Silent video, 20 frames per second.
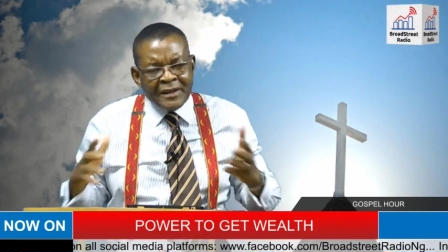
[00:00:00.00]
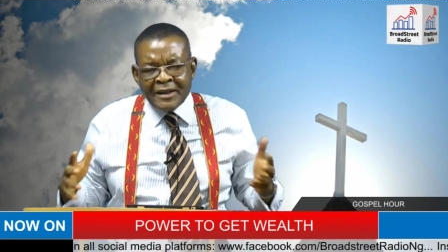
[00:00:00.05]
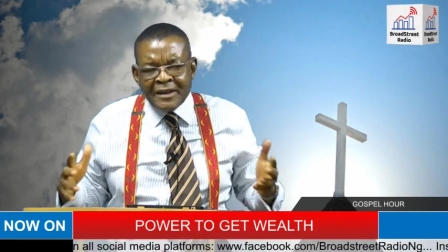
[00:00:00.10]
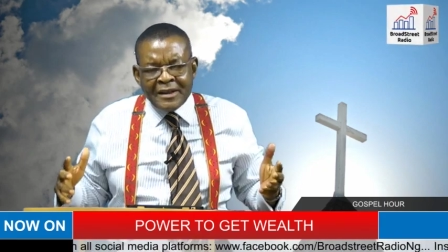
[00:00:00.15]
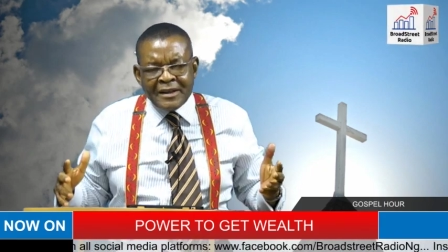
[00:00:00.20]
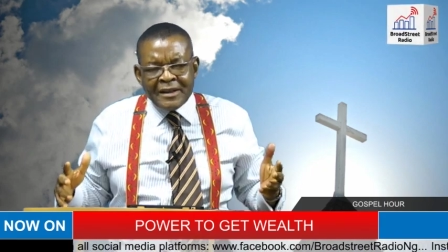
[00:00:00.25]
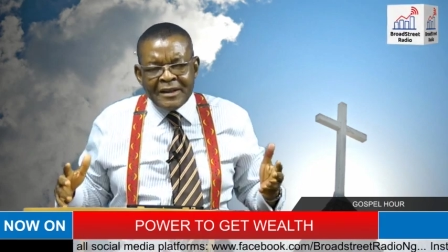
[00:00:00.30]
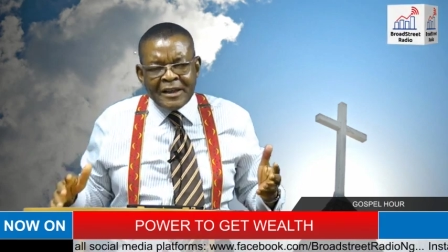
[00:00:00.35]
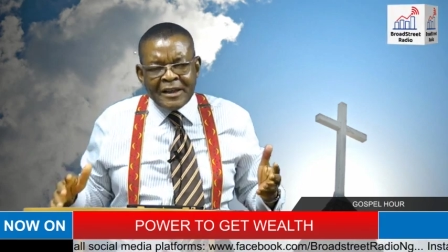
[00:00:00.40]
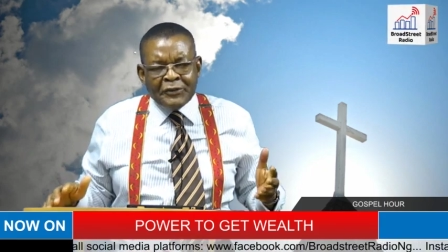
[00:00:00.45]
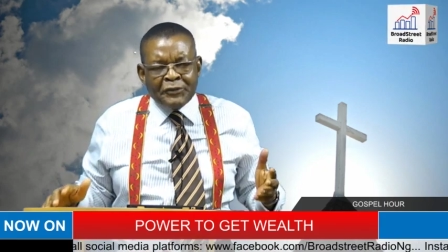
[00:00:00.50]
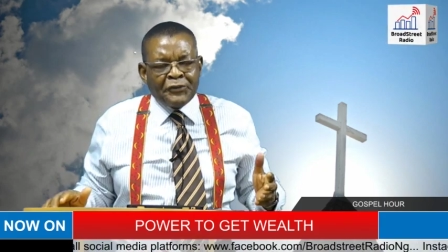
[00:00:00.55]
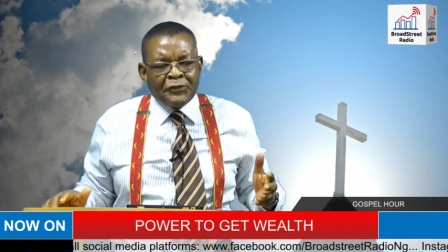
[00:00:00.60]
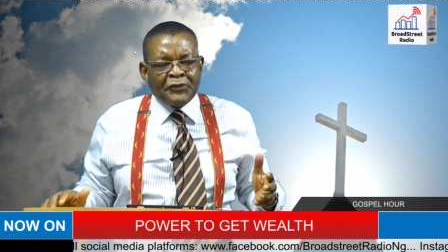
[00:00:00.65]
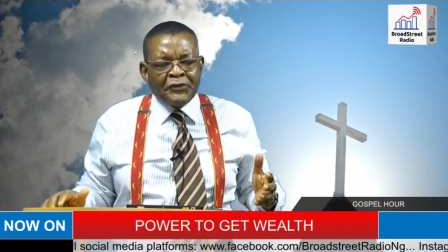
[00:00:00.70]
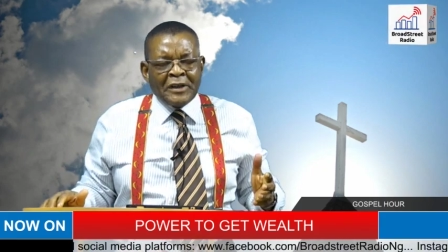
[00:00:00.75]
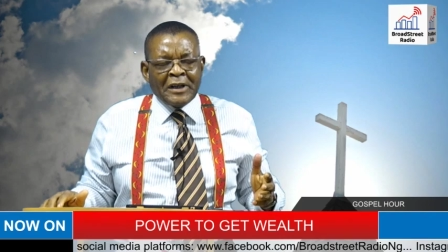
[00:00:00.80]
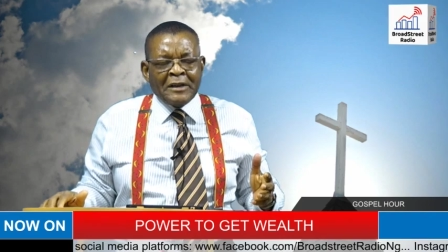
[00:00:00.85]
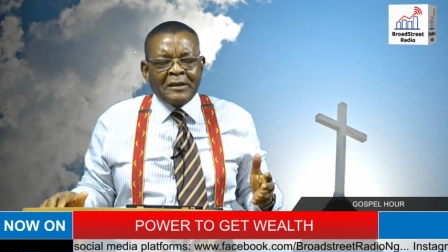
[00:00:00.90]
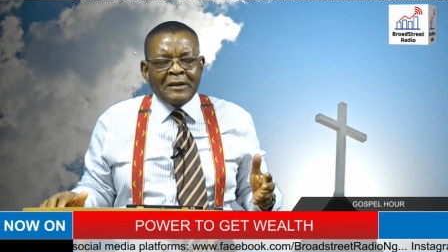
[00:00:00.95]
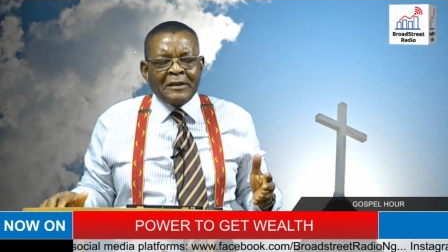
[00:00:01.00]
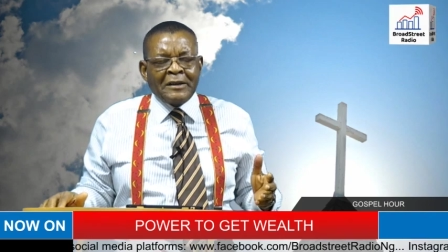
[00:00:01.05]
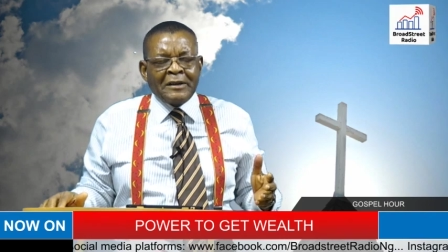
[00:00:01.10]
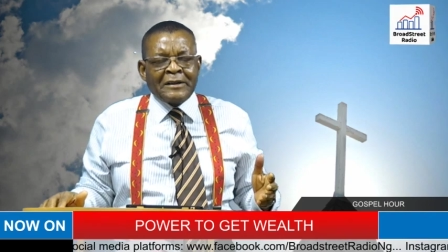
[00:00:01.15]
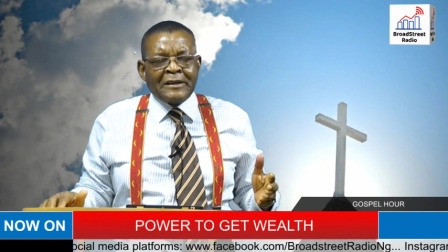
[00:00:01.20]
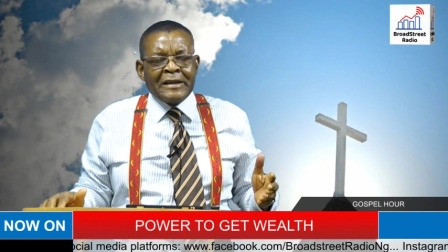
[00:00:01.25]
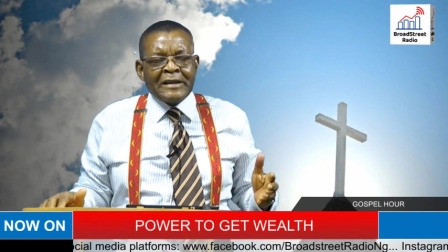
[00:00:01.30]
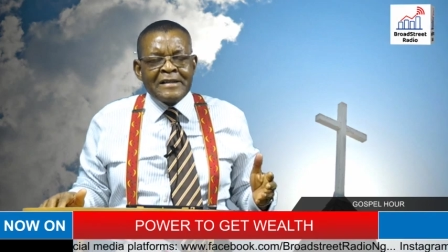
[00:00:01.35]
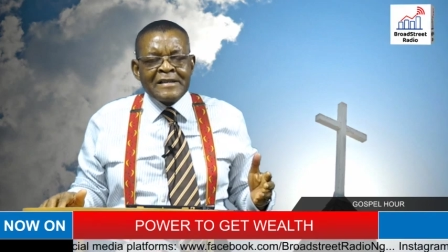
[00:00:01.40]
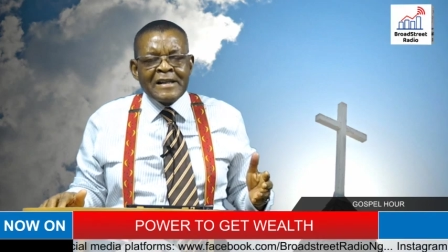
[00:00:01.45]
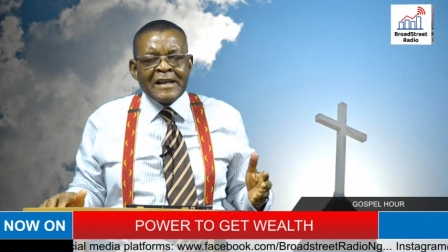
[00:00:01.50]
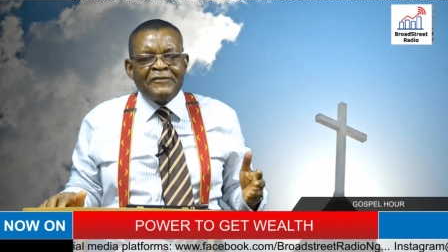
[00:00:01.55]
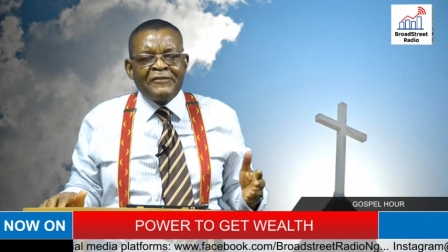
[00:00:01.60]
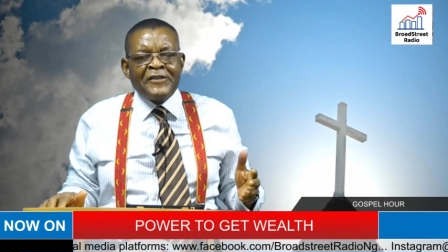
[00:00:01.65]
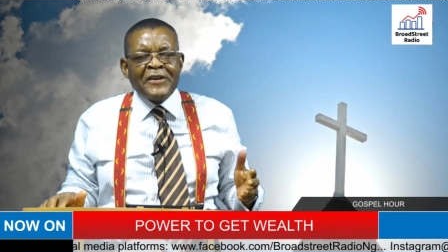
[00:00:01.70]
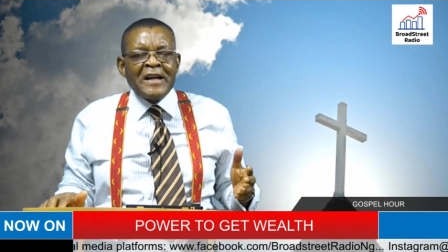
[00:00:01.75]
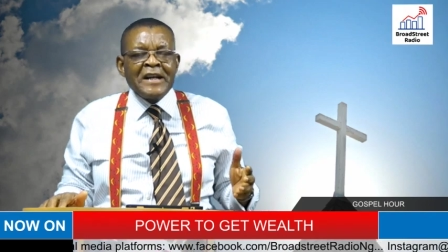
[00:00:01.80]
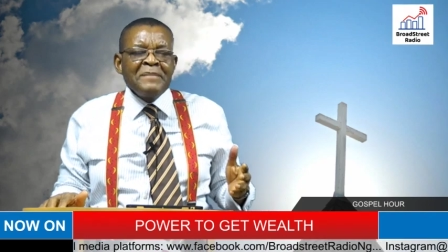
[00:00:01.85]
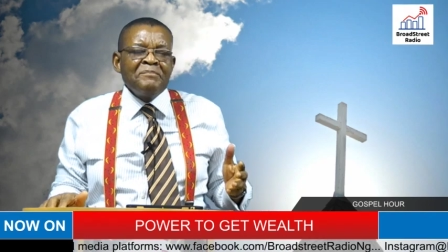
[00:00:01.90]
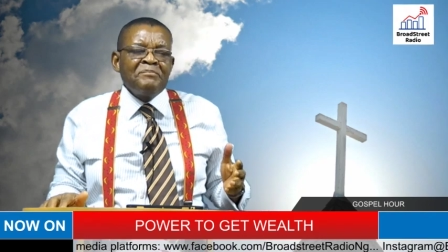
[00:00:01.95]
If the, it, it's a
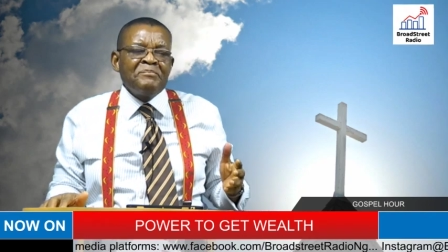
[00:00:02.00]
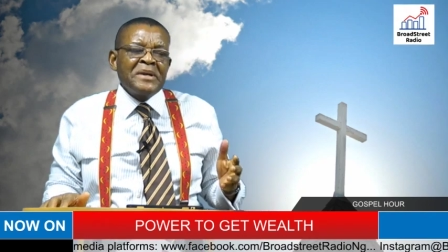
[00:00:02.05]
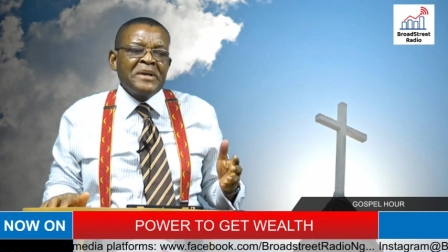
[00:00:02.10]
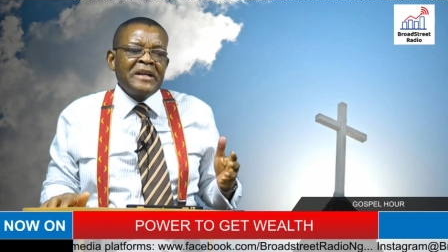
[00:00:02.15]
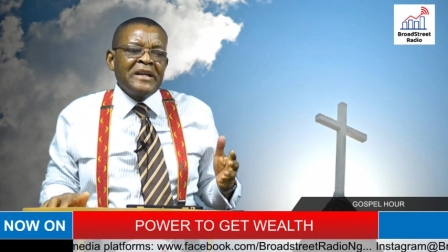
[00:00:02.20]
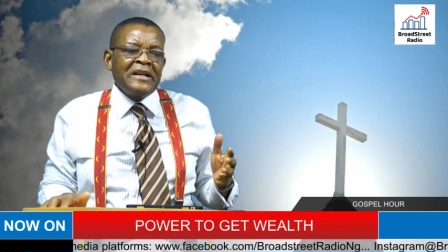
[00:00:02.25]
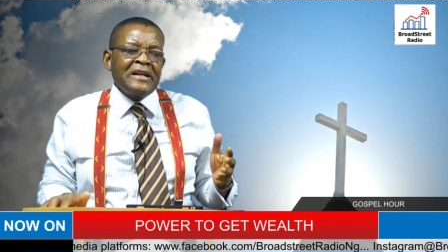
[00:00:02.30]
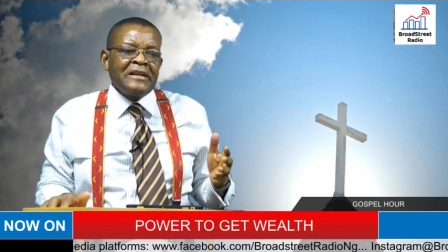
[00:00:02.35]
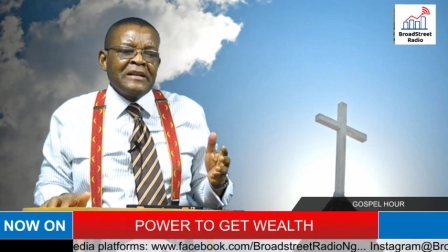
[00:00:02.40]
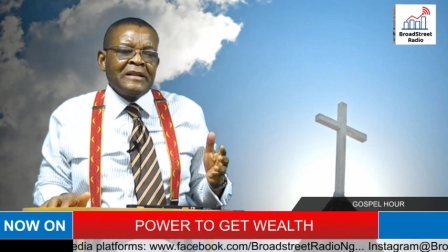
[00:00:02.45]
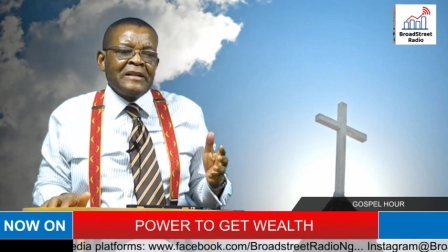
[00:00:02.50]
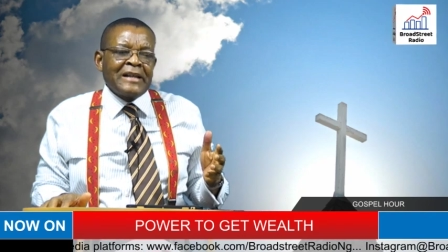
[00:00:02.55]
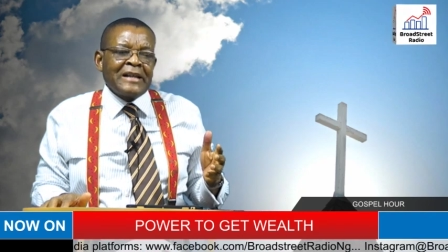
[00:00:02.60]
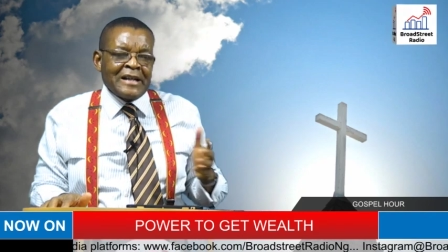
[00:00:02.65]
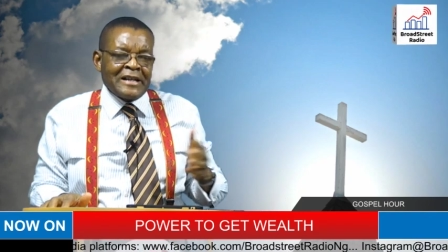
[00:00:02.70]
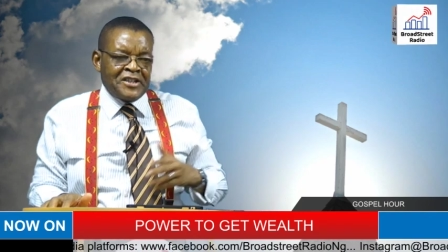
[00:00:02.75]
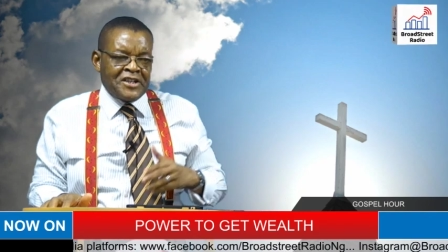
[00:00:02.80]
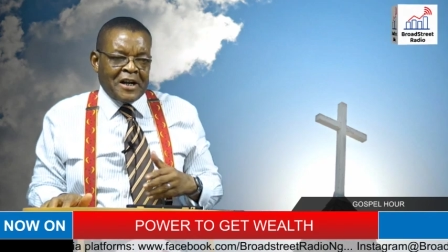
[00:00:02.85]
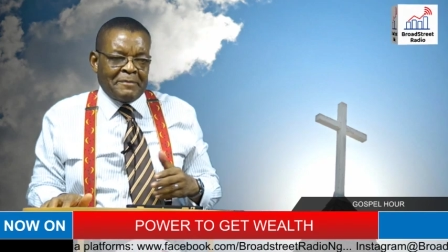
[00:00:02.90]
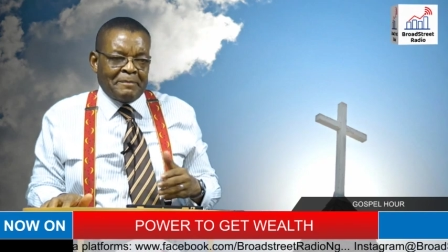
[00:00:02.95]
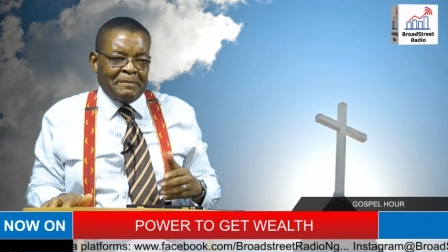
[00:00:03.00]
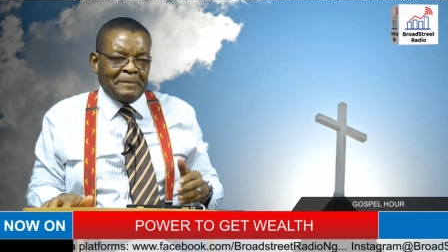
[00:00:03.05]
very big danger